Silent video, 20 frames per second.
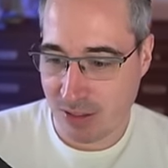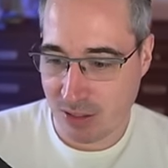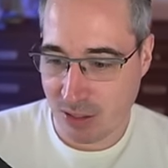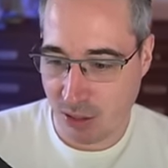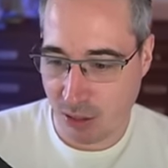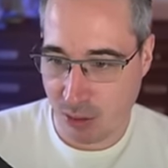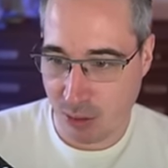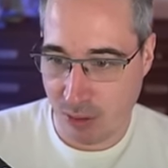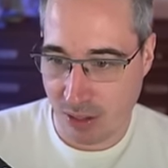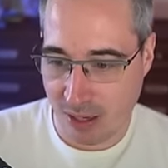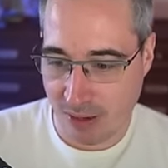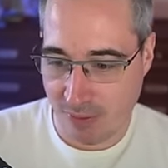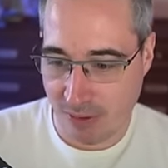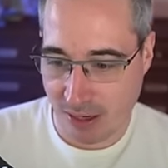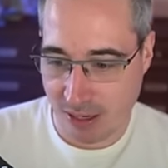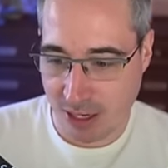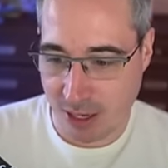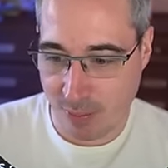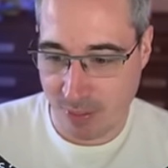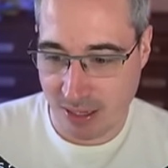So if
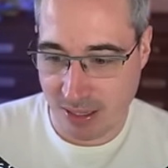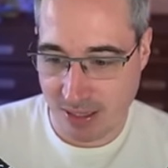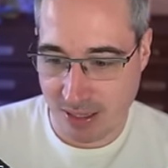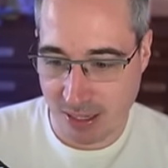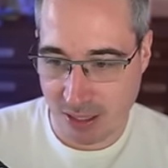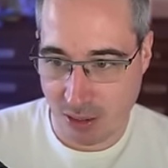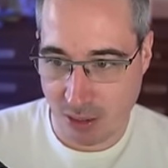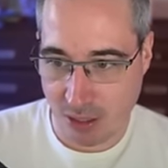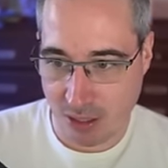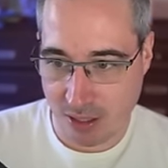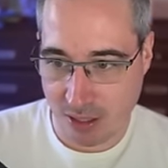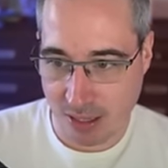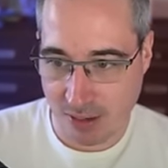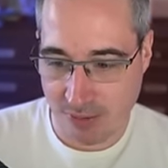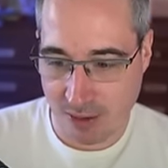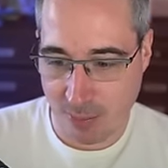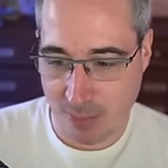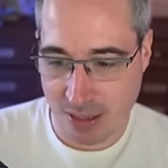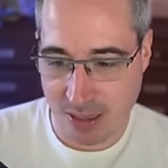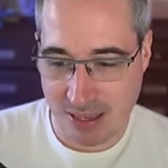I come in and take a look,
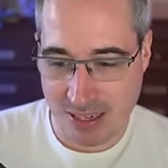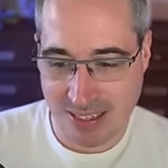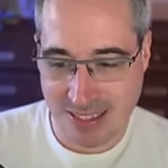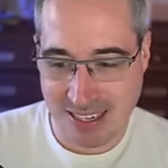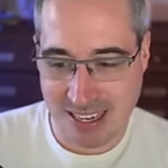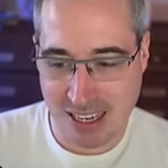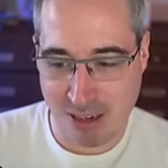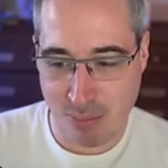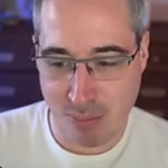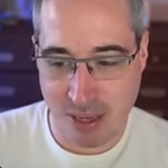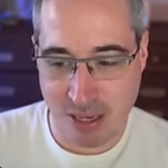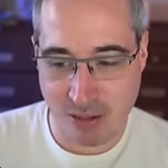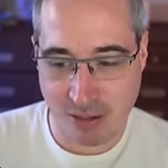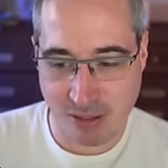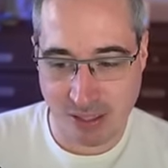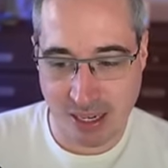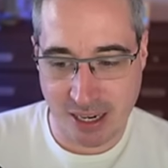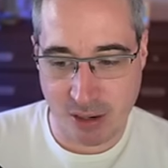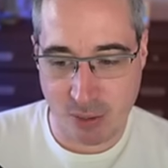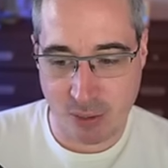if I'm in the dead
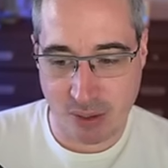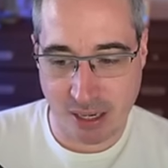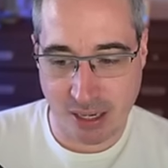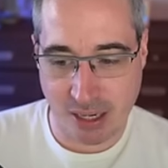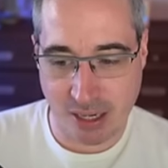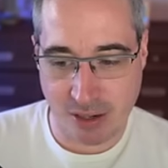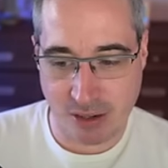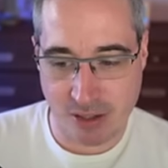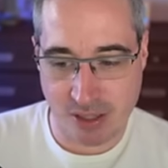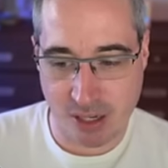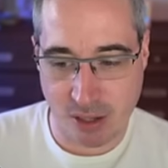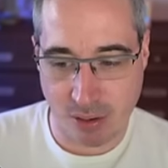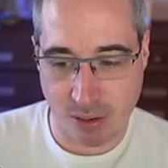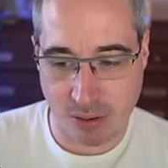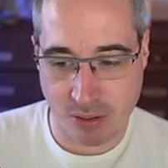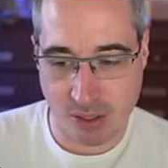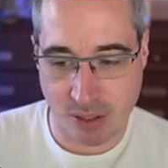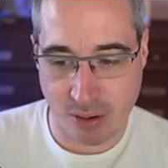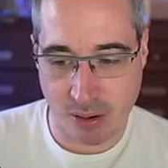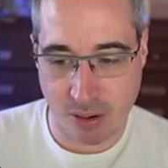middle now, we're getting our
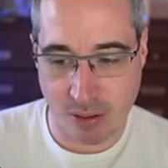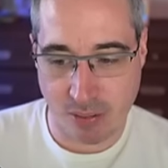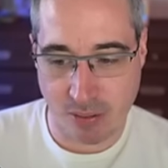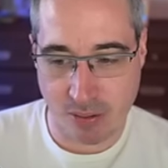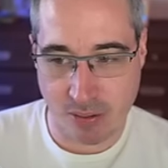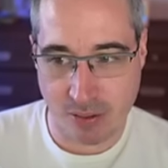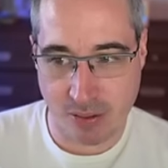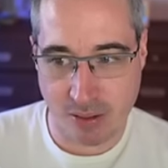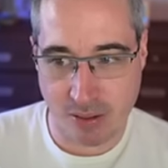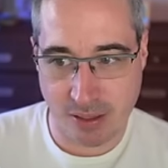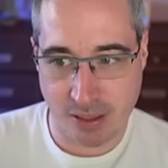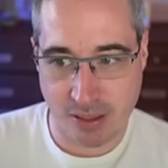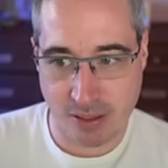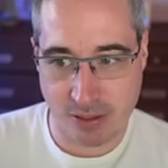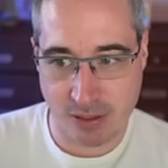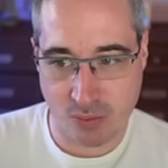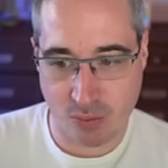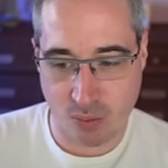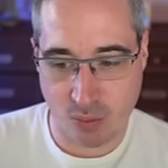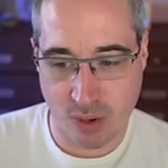0, 0
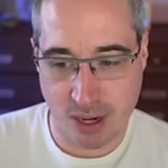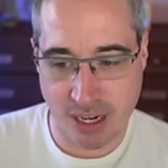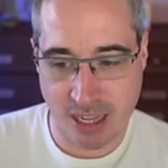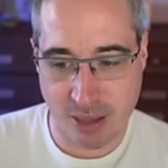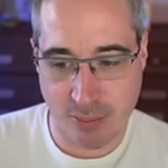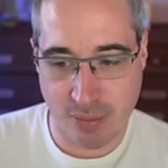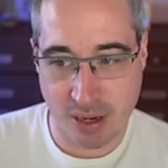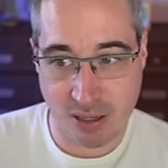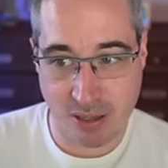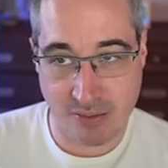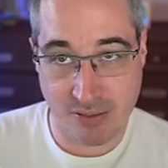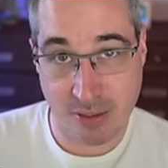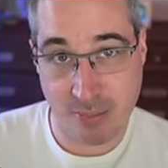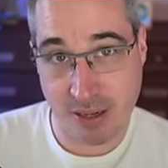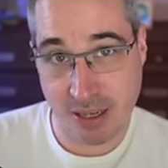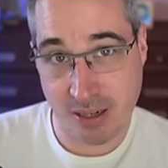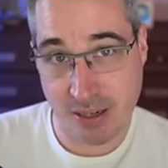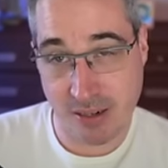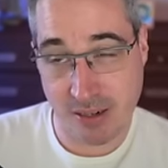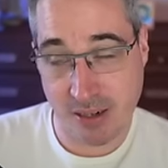is right in the middle of the
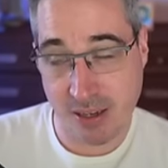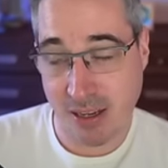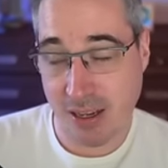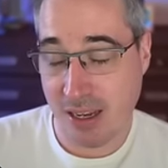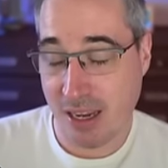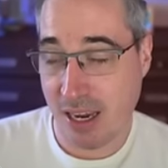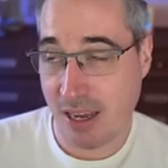button.